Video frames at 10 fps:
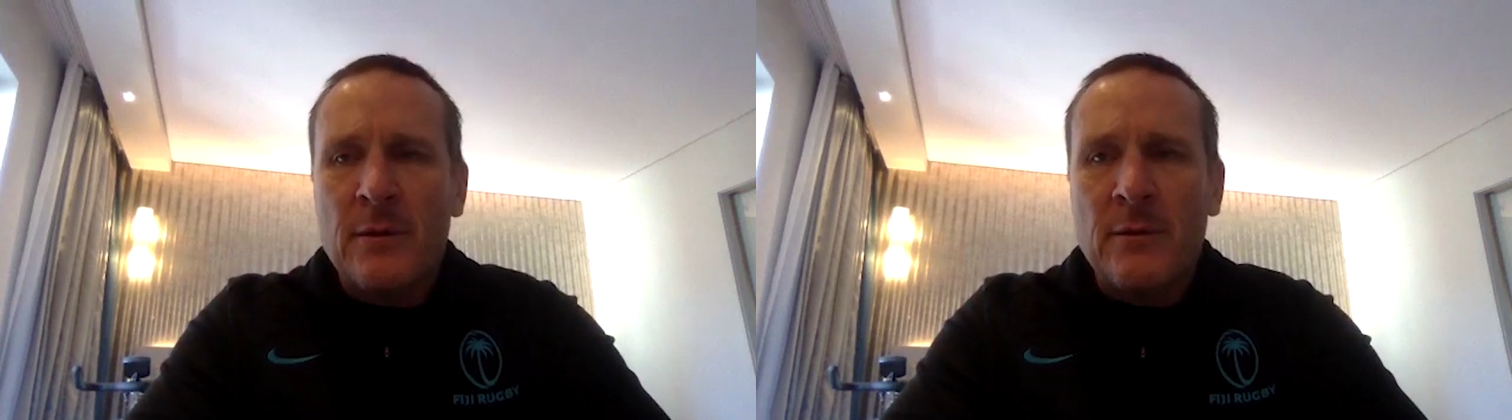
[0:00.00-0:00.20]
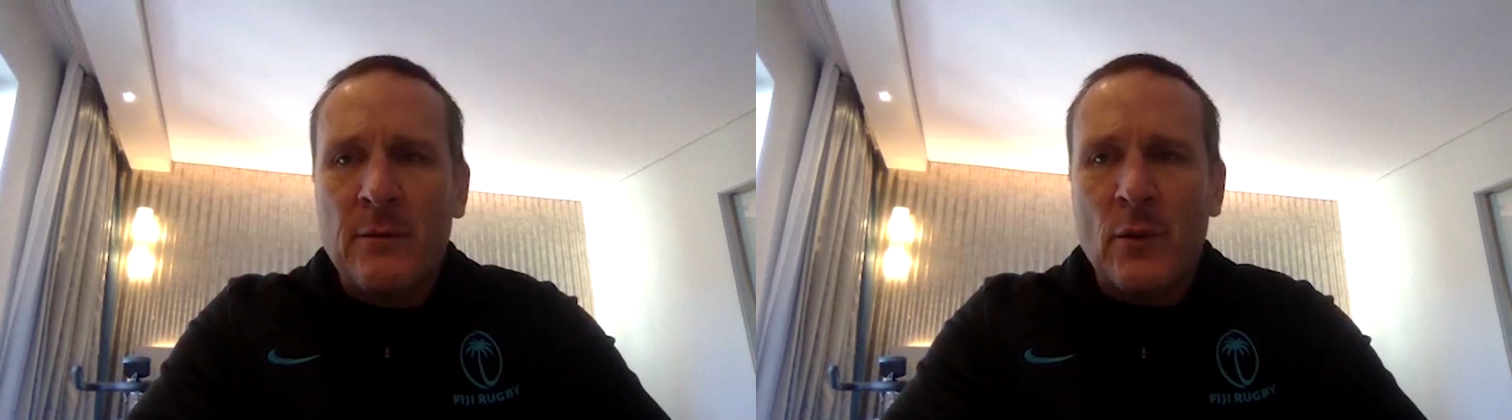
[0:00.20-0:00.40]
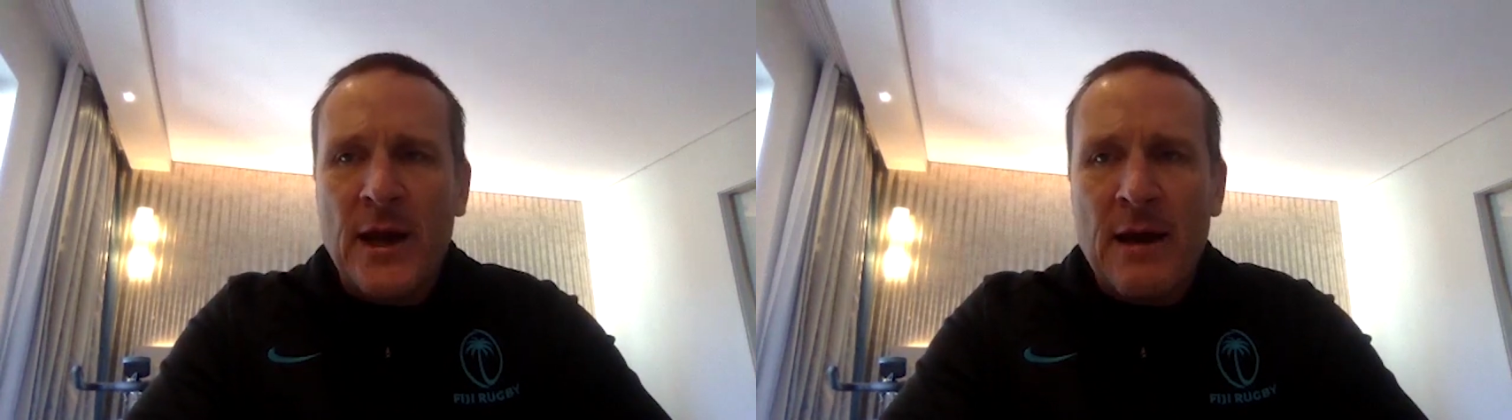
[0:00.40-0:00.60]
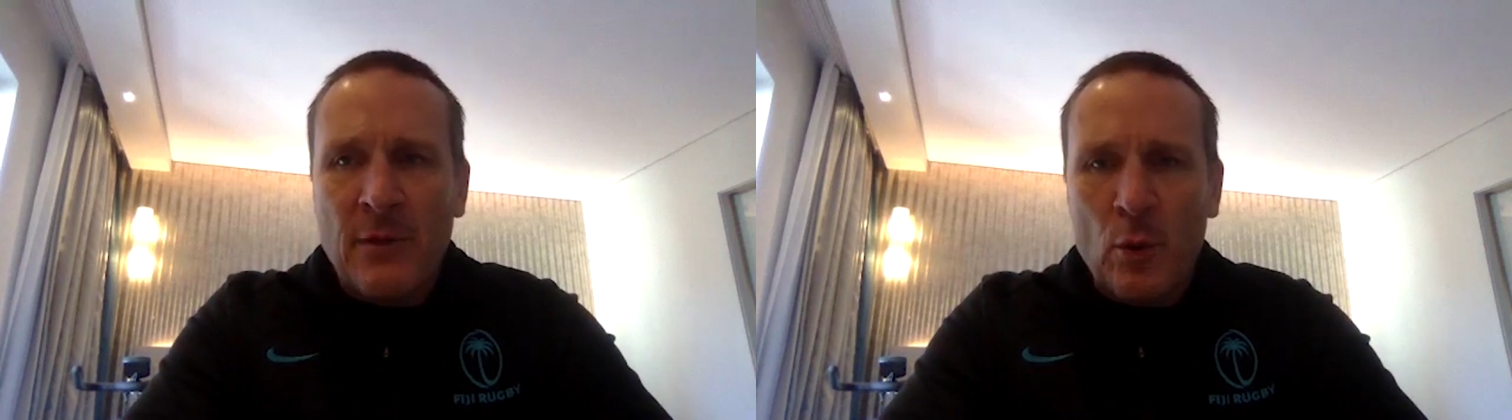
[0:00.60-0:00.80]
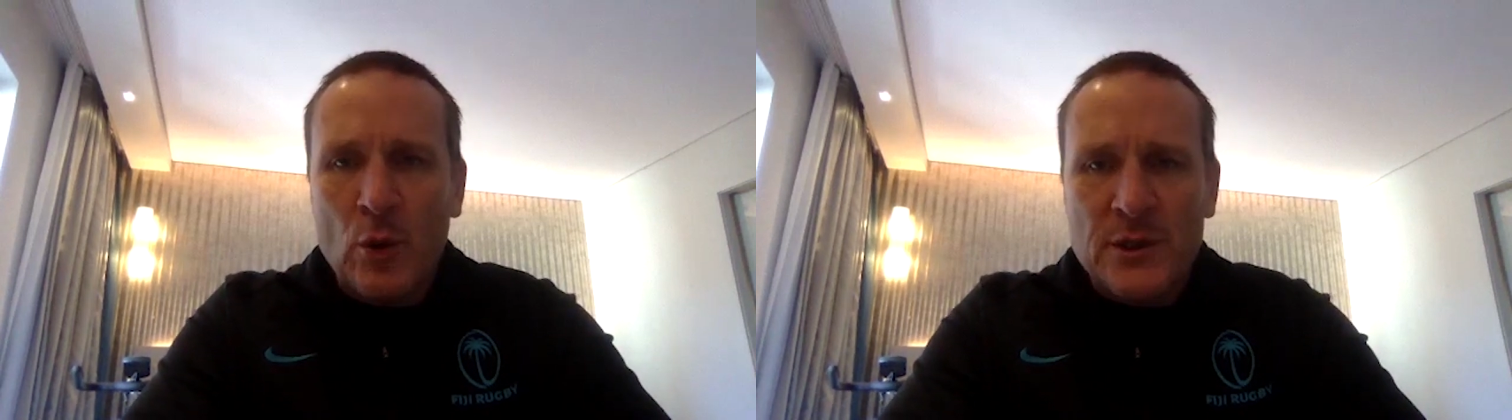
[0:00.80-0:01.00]
we gave the
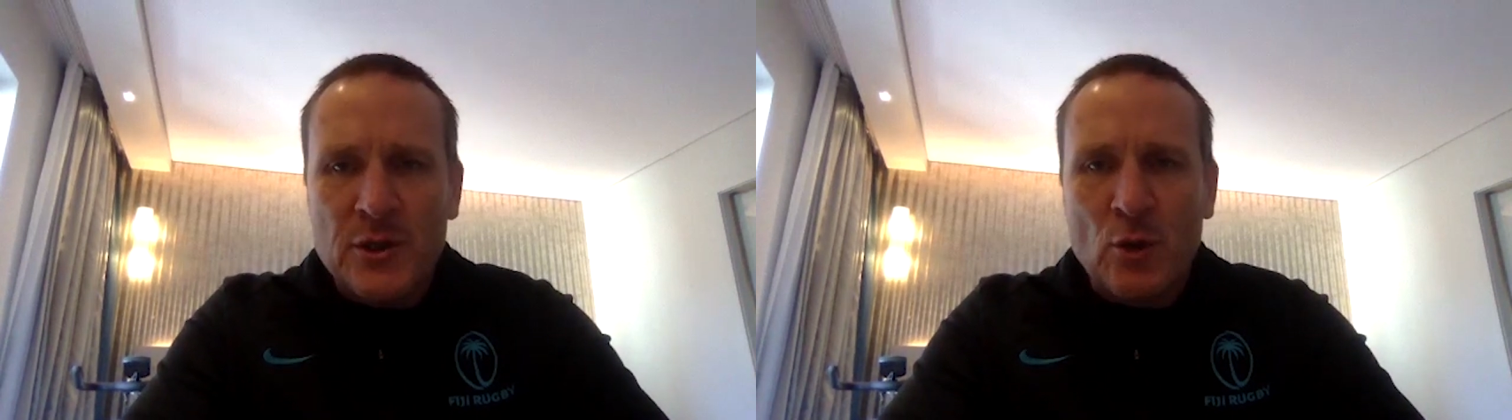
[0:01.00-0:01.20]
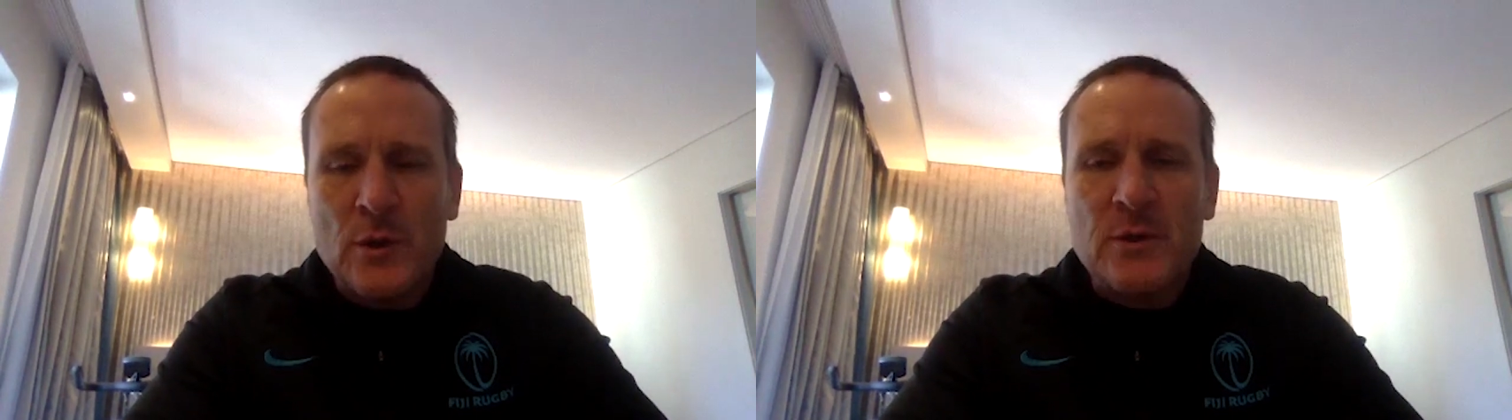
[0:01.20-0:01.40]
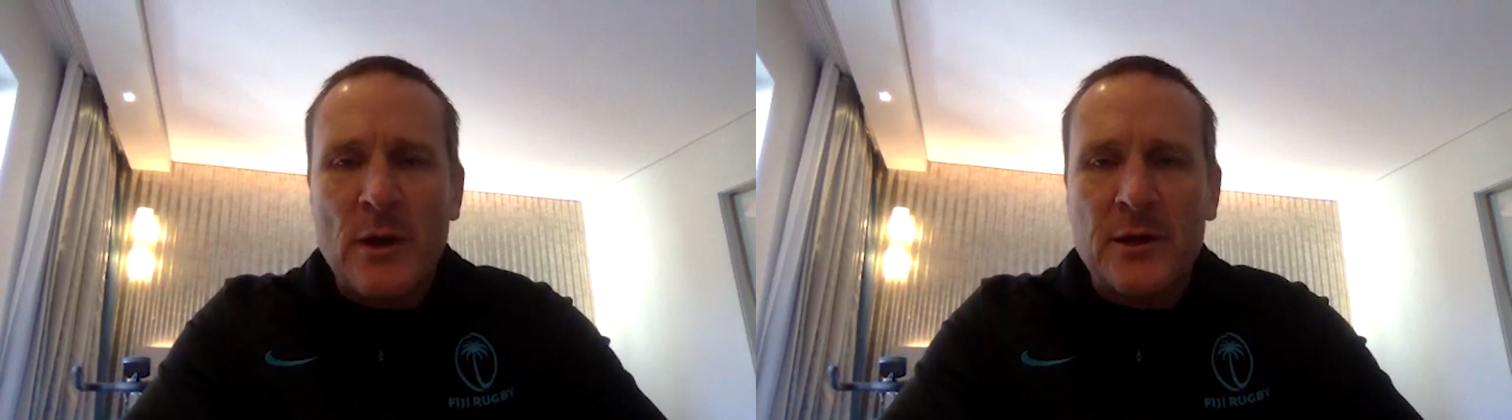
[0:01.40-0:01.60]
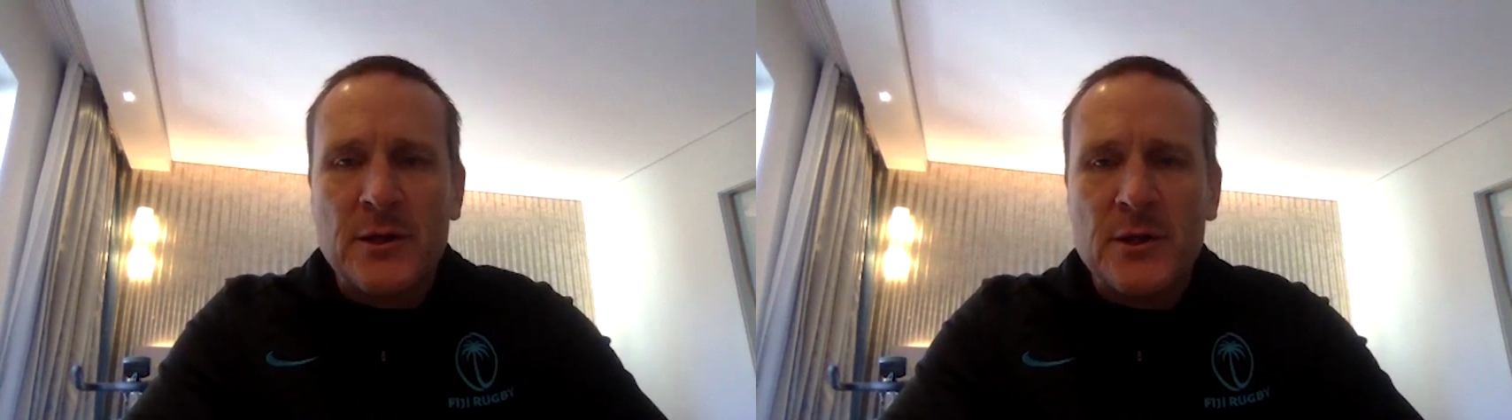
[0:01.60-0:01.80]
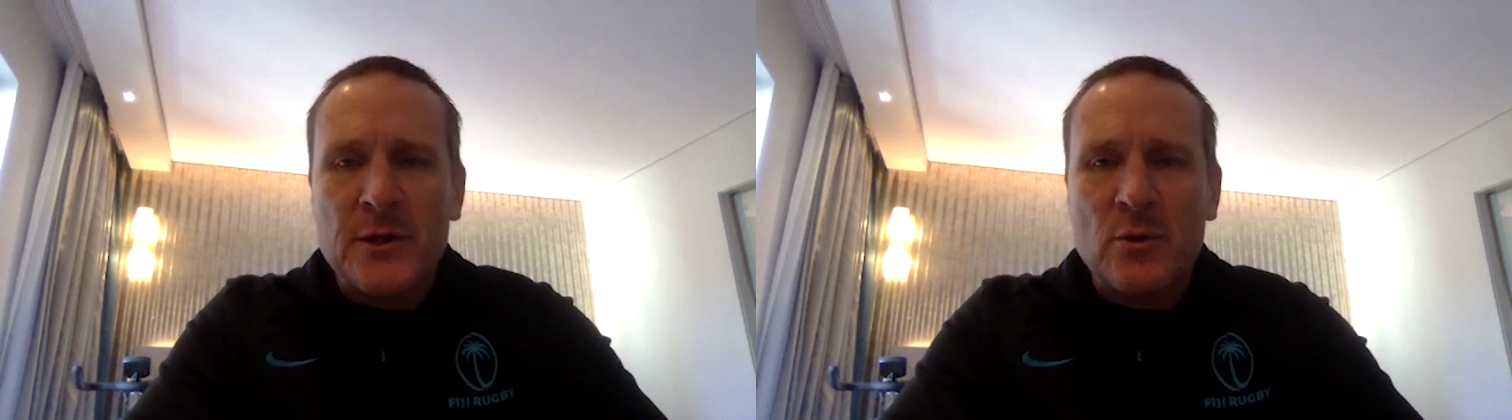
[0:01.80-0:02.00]
boys a choice. We
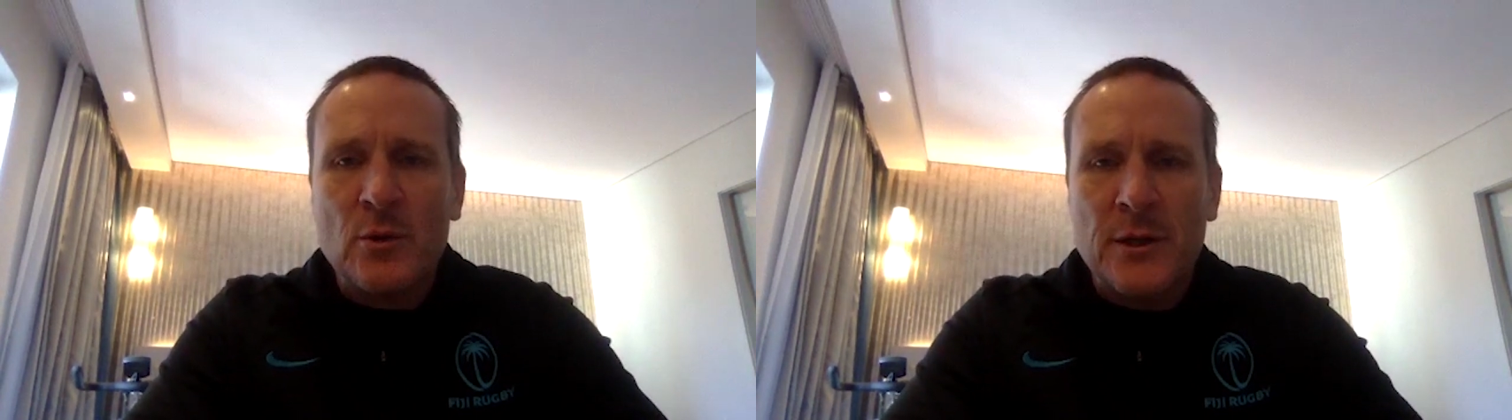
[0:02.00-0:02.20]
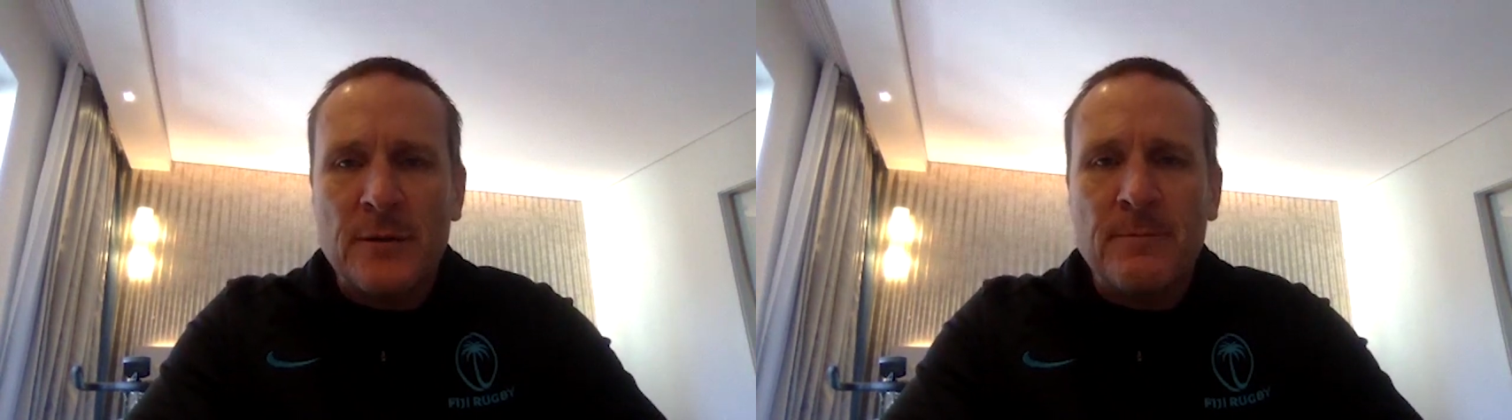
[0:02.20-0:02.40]
understood that,